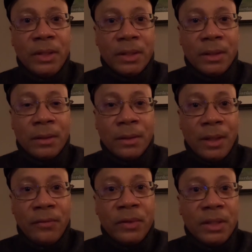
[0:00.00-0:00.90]

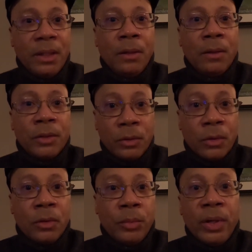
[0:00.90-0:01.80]
single
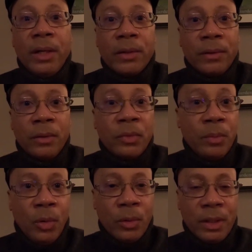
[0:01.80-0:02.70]
circuit breaker
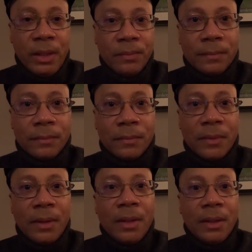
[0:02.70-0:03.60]
remotely.
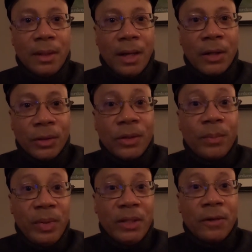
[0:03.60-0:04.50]
Another
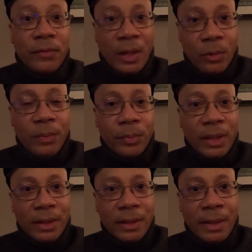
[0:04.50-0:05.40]
piece of
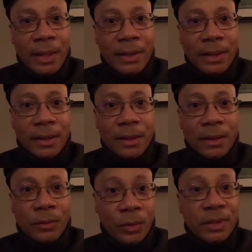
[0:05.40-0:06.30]
equipment that
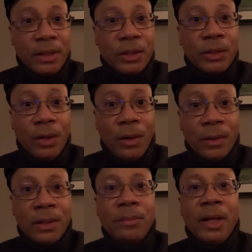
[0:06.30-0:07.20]
was
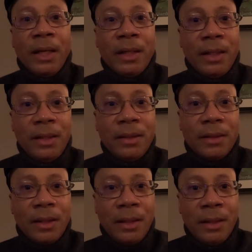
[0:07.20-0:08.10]
installed in my
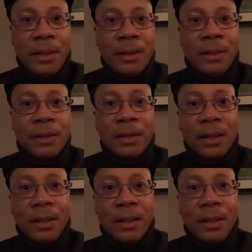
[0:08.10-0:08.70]
case is